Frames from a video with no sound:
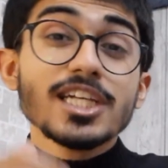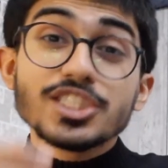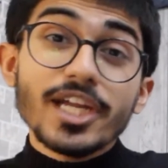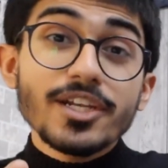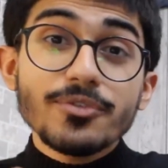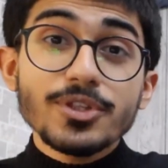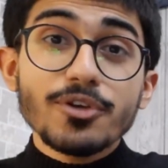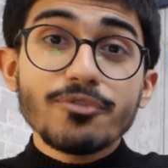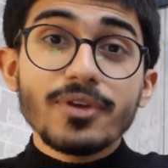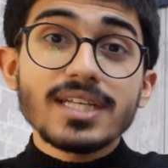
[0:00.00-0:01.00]
share it with
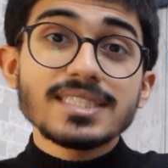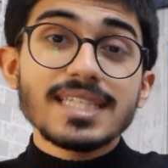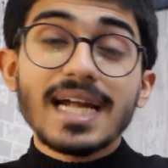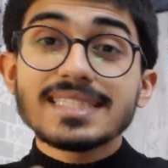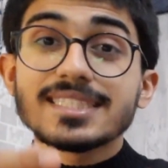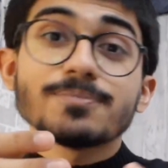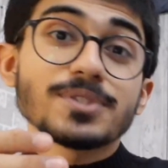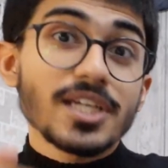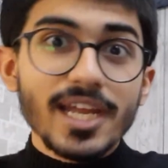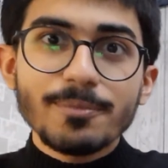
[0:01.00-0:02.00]
your friends, and
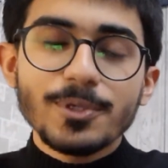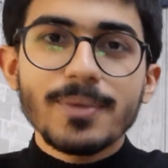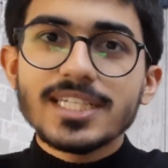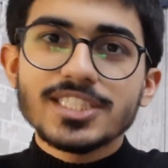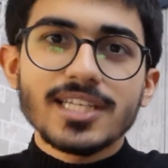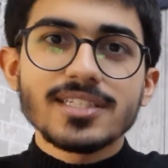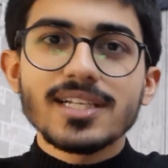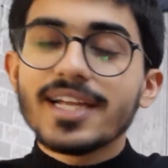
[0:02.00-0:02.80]
subscribe to my channel.